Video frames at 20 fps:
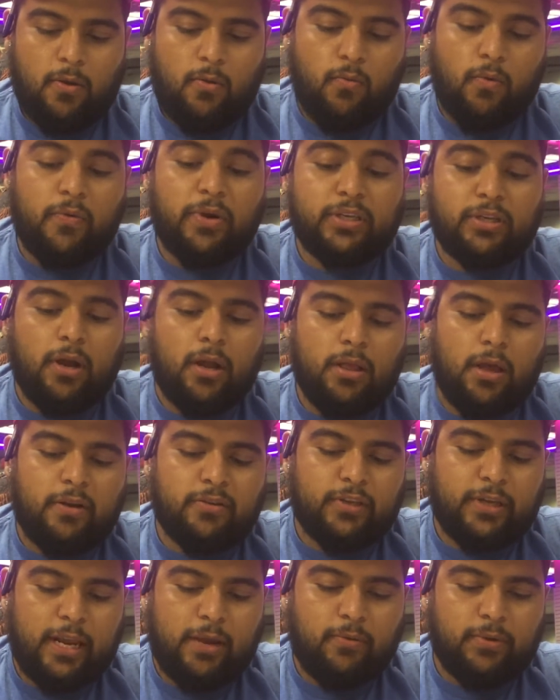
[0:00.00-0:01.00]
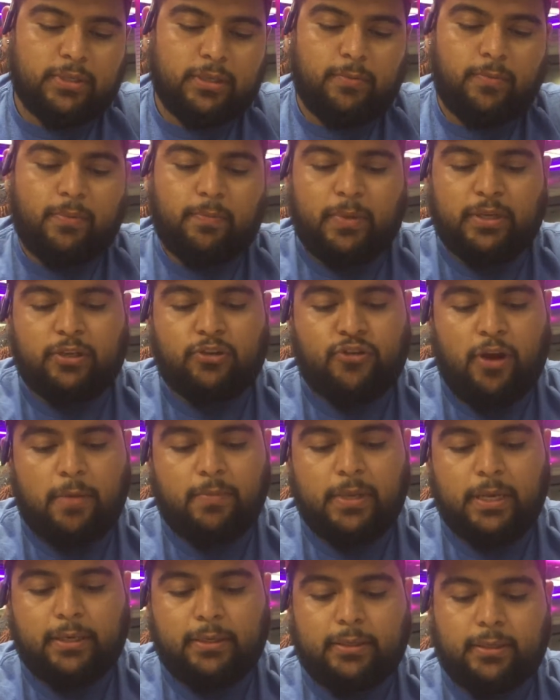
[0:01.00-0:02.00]
What we saw a lot of today was a bunch of
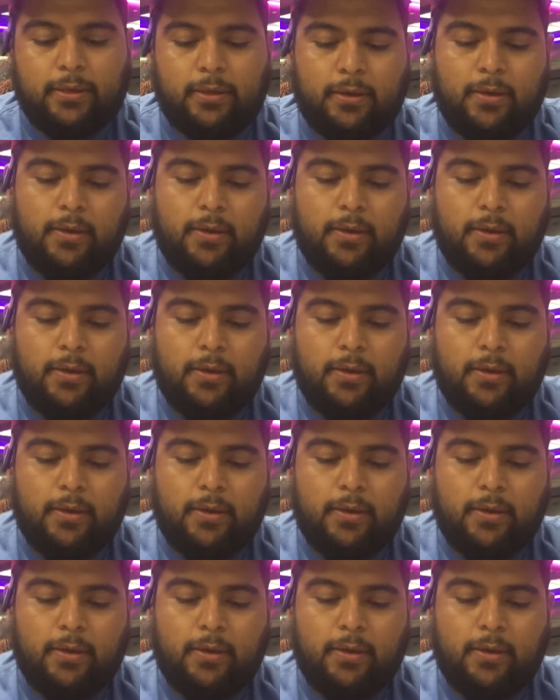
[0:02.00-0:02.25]
trap decks.